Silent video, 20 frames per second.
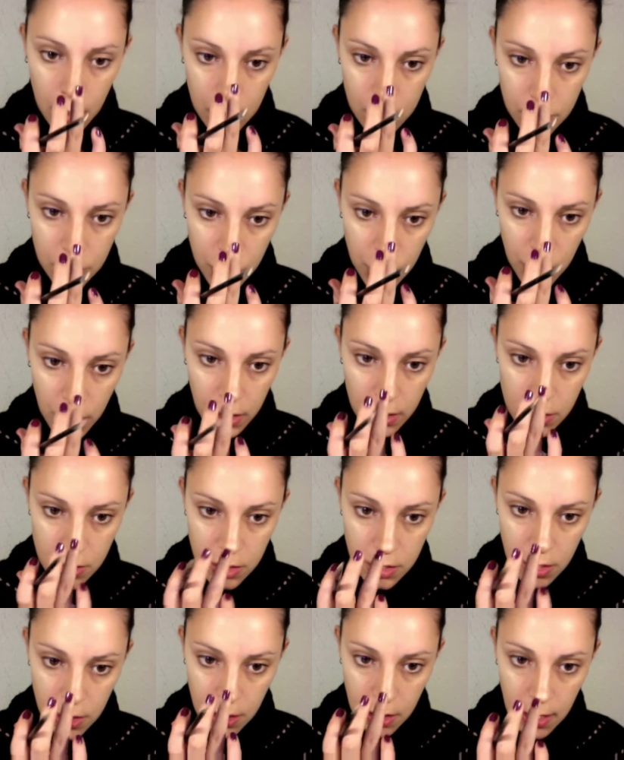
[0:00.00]
Change
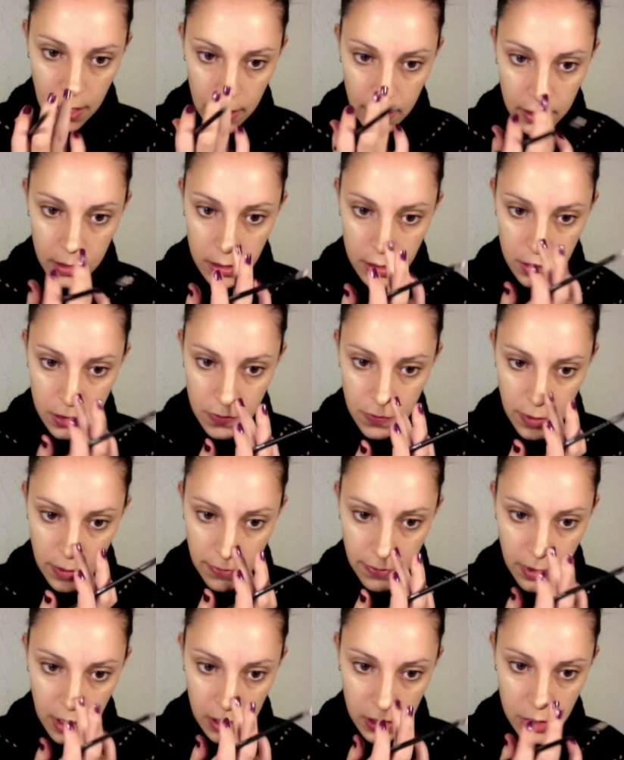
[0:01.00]
the light
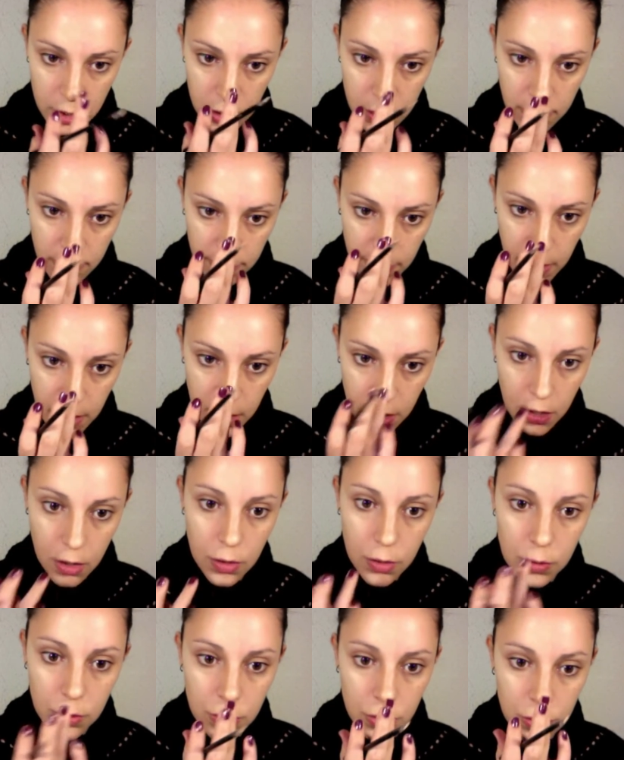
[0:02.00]
reflection of my
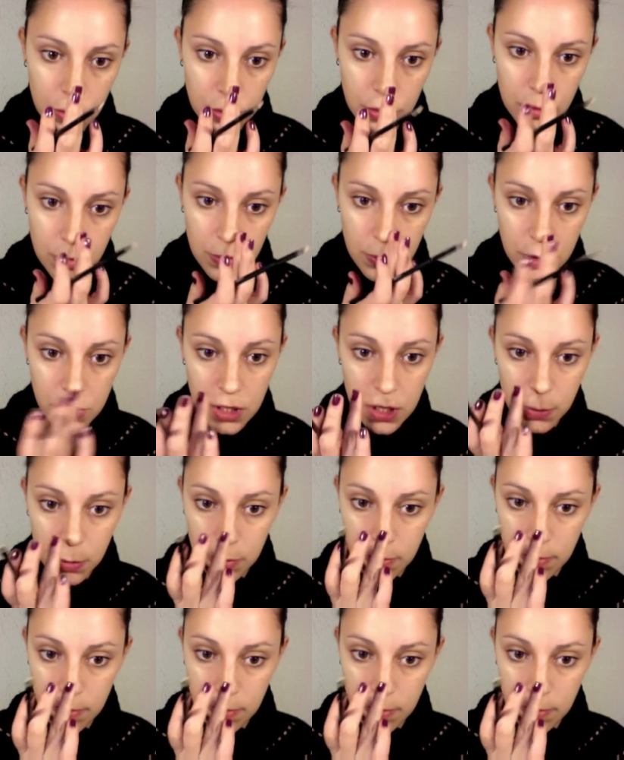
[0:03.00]
nose, the tip of